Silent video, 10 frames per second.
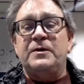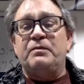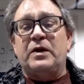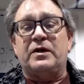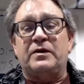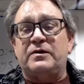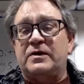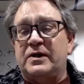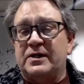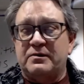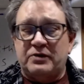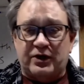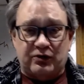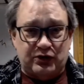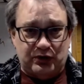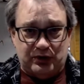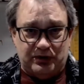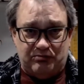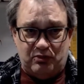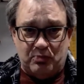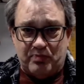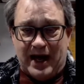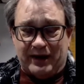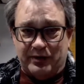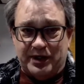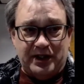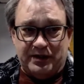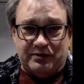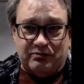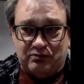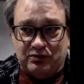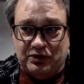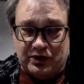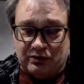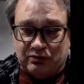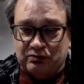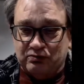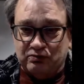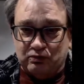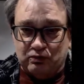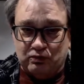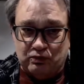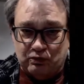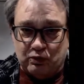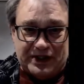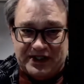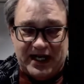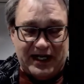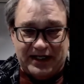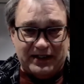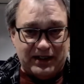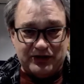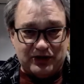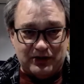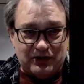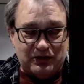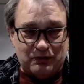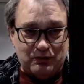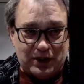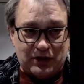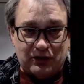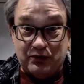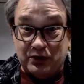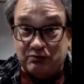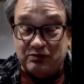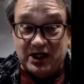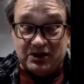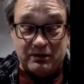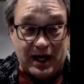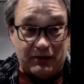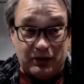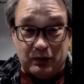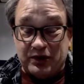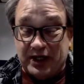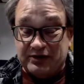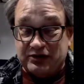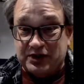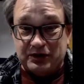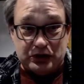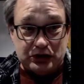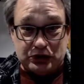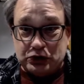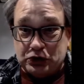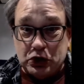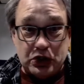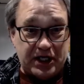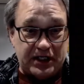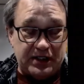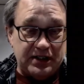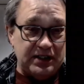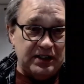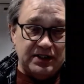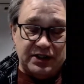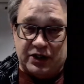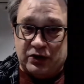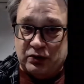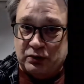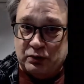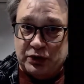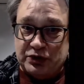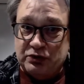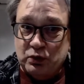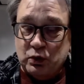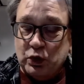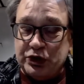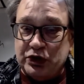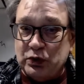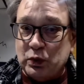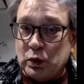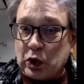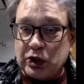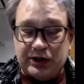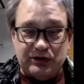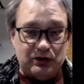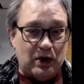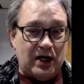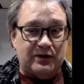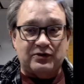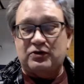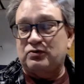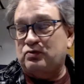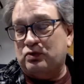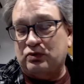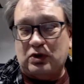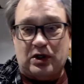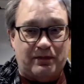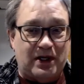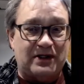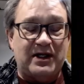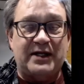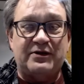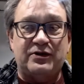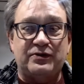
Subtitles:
Uh, so that the battery can retain this. If you hit the battery with AC, it just cook it. Wouldn't work as well. So we'll talk about that too.